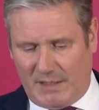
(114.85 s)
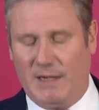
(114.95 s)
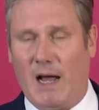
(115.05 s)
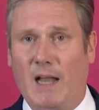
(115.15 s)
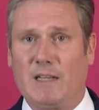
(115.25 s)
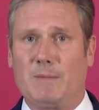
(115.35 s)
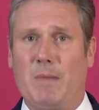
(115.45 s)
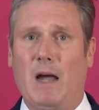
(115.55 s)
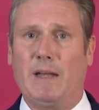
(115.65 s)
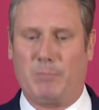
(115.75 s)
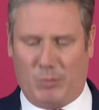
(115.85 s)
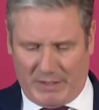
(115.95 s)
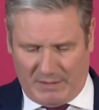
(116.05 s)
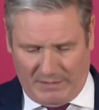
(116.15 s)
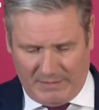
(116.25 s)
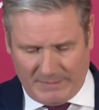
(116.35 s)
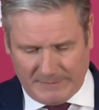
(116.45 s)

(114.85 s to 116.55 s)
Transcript: and undermine Britain.